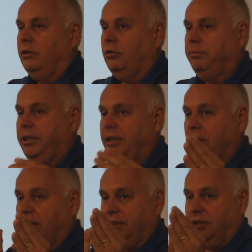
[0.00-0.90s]
will be a
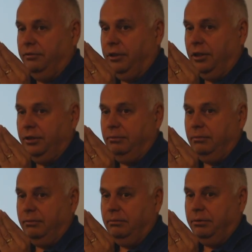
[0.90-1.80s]
constant
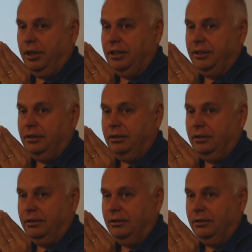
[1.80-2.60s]
volume process,